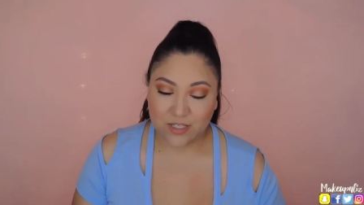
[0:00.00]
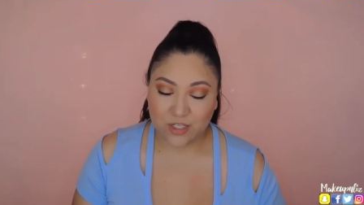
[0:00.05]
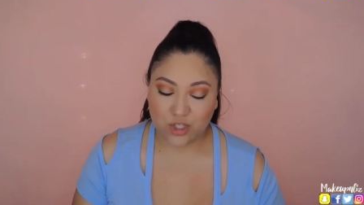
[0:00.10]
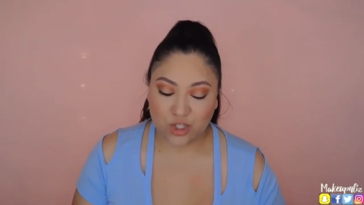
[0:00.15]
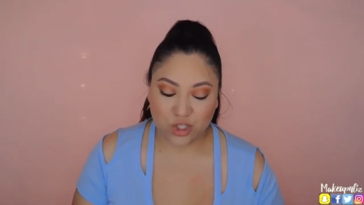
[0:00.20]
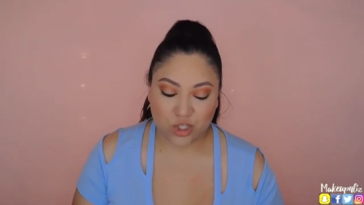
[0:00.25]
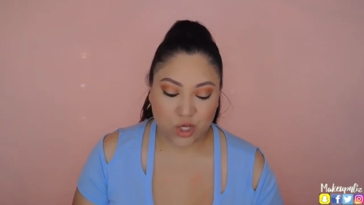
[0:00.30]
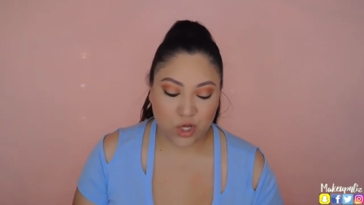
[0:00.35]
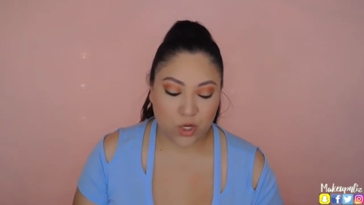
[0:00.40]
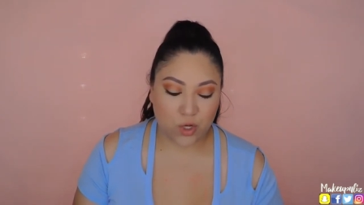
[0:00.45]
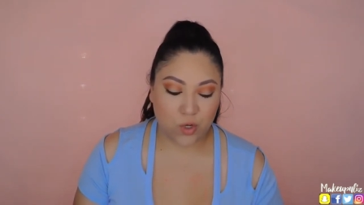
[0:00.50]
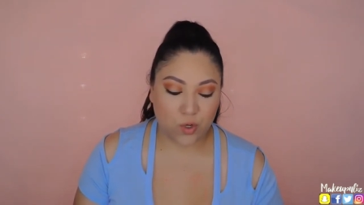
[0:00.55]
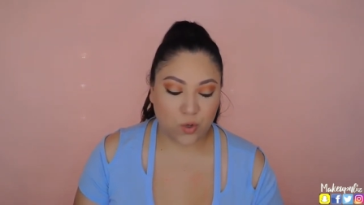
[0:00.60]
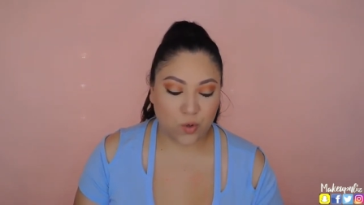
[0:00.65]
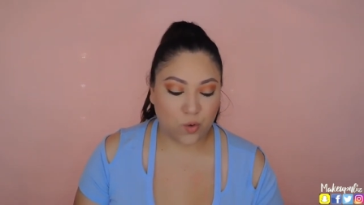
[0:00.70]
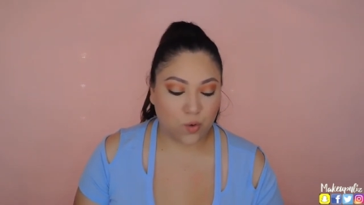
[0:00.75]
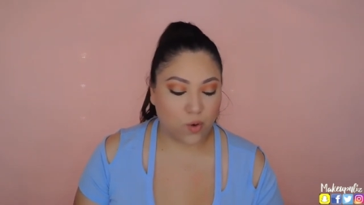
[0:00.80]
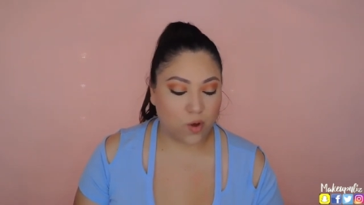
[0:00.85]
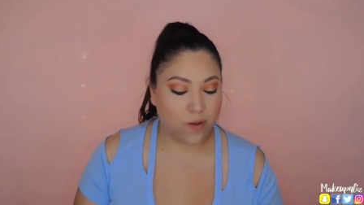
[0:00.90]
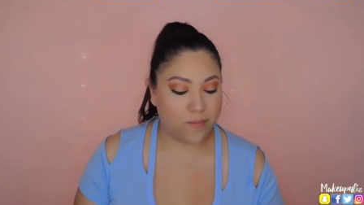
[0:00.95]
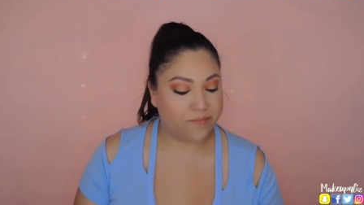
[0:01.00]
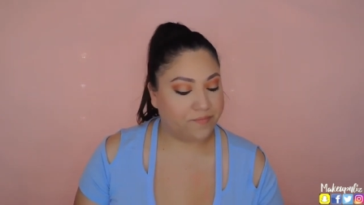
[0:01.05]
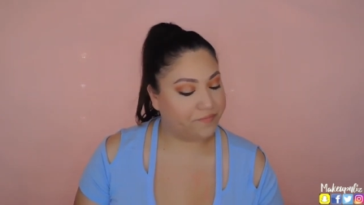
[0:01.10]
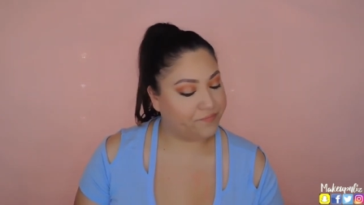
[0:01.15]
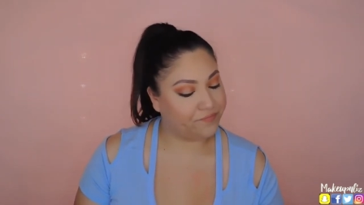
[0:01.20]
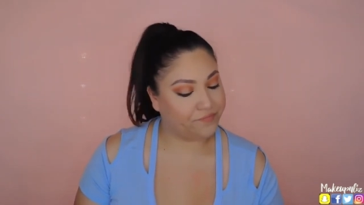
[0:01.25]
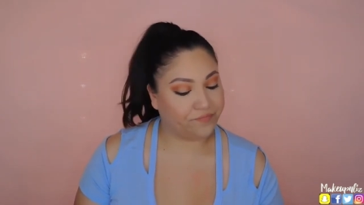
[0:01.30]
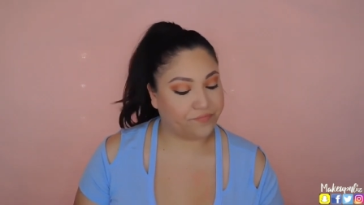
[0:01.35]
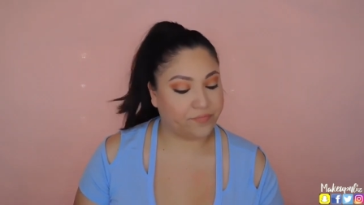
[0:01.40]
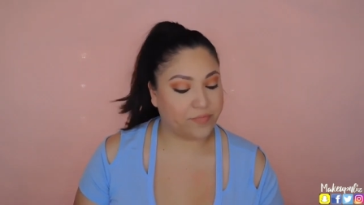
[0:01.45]
So
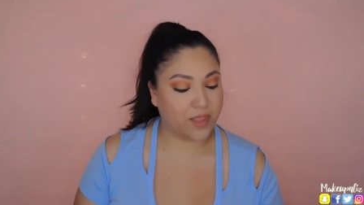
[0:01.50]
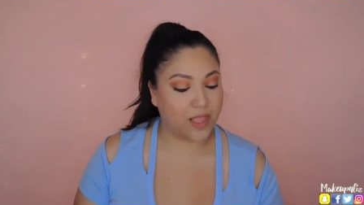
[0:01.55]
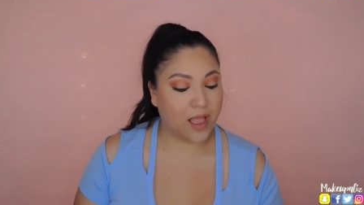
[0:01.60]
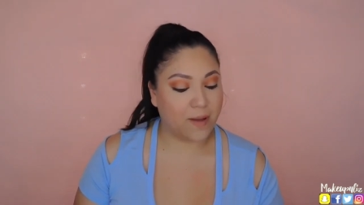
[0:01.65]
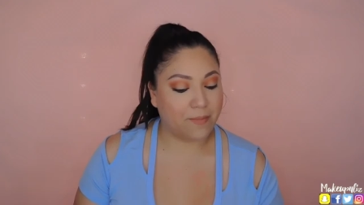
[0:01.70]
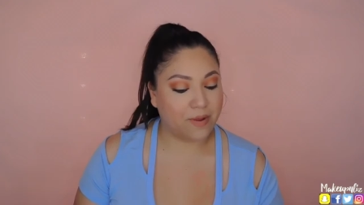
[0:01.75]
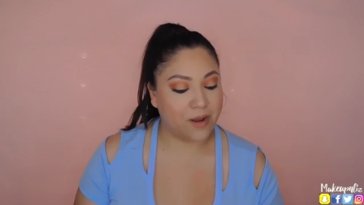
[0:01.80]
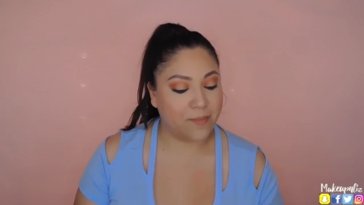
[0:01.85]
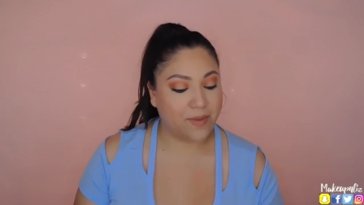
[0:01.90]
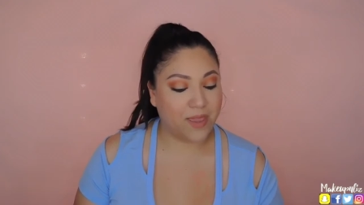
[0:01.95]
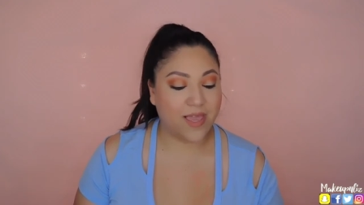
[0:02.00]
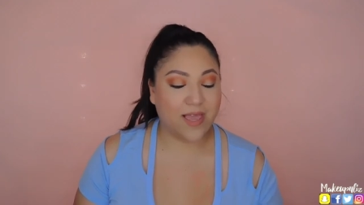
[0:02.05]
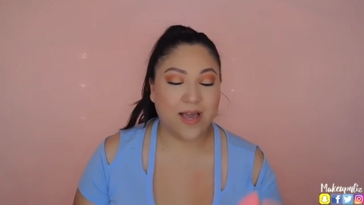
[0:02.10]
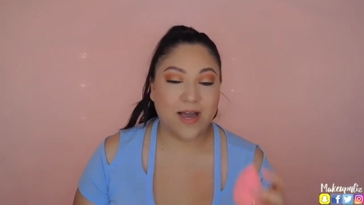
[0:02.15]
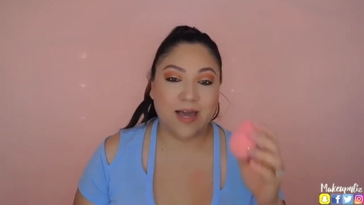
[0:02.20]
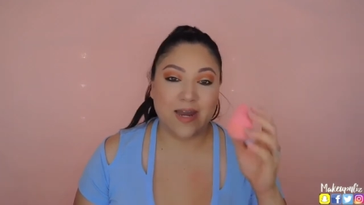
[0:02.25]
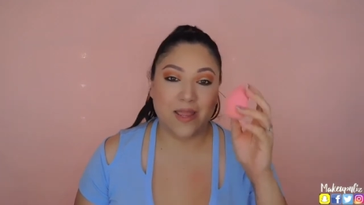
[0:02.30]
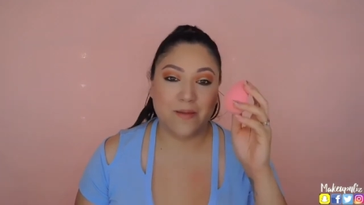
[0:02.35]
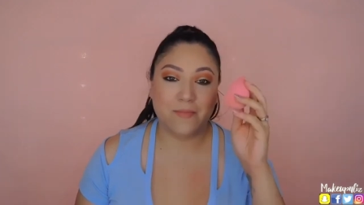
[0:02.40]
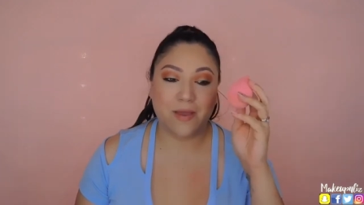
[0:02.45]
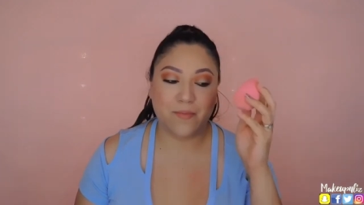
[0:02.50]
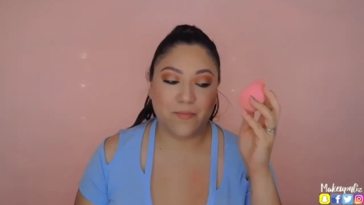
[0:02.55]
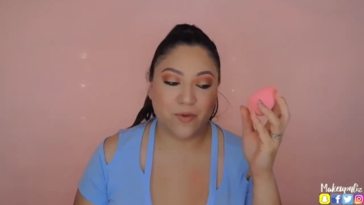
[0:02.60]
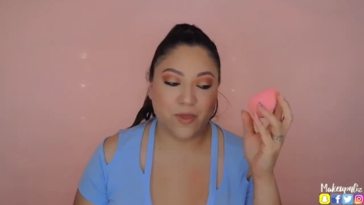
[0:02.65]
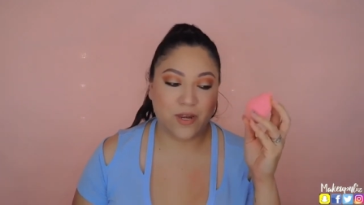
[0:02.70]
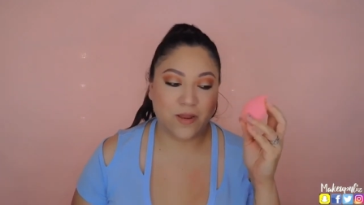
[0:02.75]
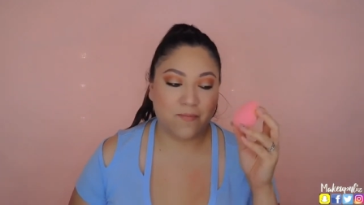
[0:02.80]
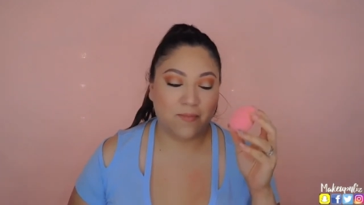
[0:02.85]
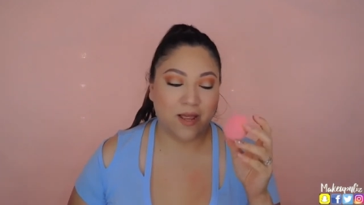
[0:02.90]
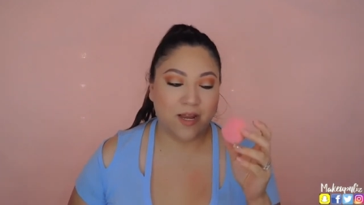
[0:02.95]
I'm going to be cutting my
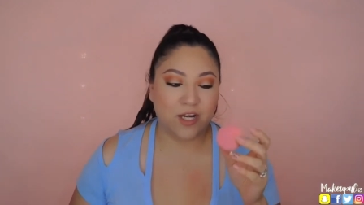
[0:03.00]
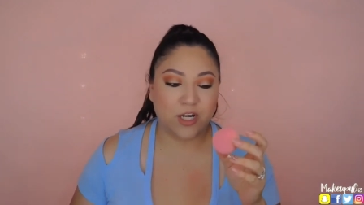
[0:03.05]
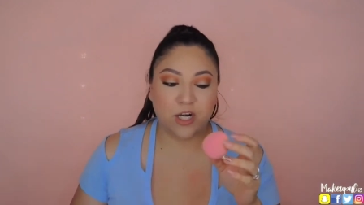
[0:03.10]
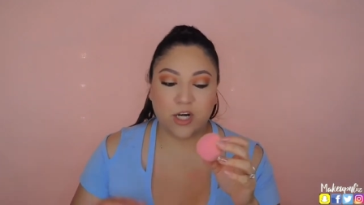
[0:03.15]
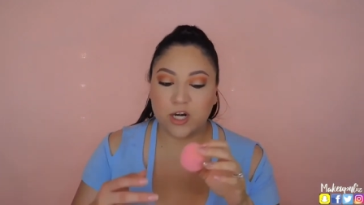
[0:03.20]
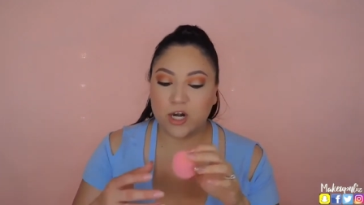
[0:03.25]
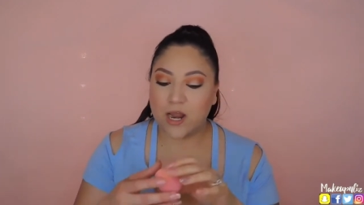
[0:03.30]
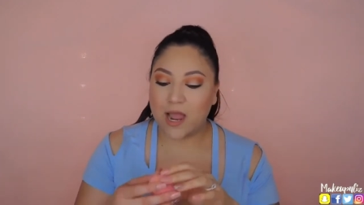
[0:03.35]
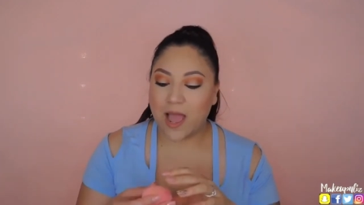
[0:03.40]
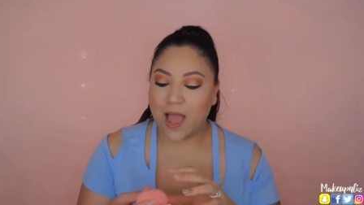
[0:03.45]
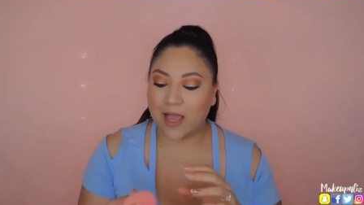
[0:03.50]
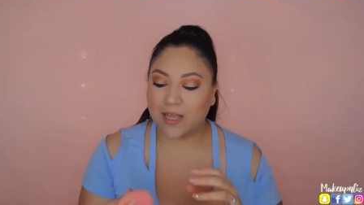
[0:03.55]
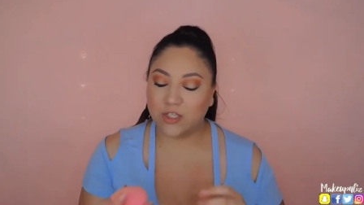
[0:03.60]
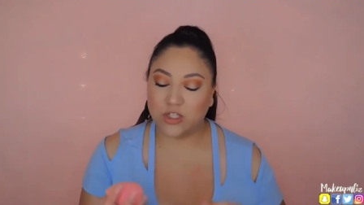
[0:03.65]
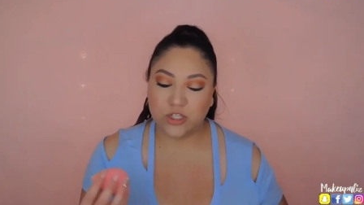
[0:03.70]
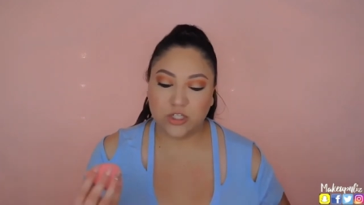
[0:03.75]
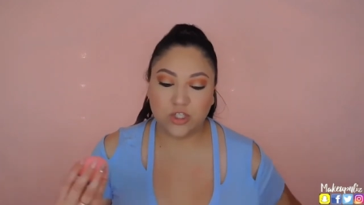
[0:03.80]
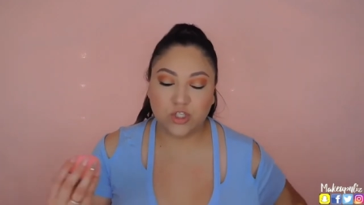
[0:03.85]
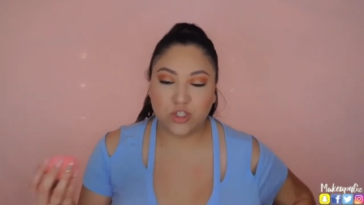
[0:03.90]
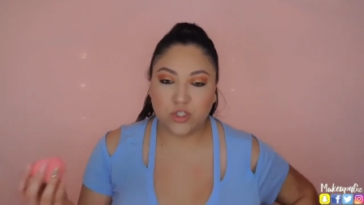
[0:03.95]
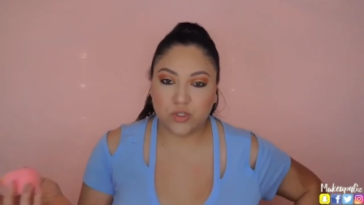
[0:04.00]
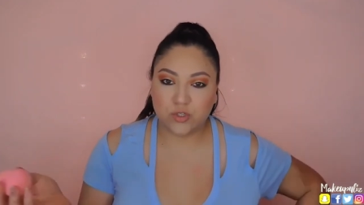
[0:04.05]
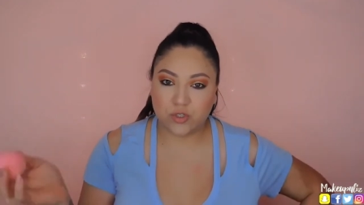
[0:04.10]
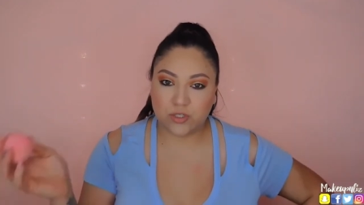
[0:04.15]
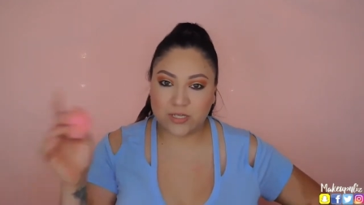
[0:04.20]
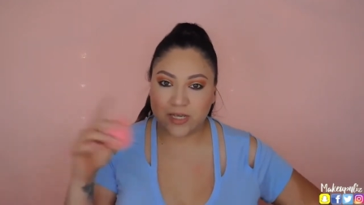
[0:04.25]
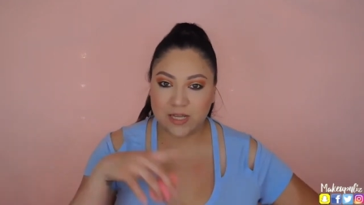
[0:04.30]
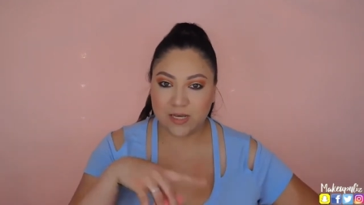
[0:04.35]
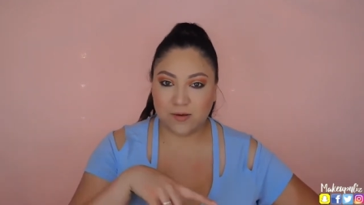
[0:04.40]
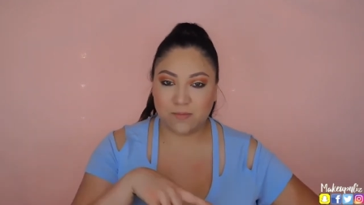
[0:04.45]
beauty blender. I just
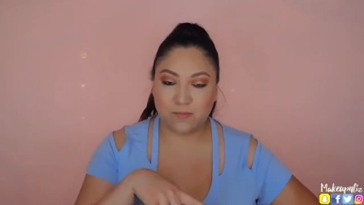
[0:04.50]
used it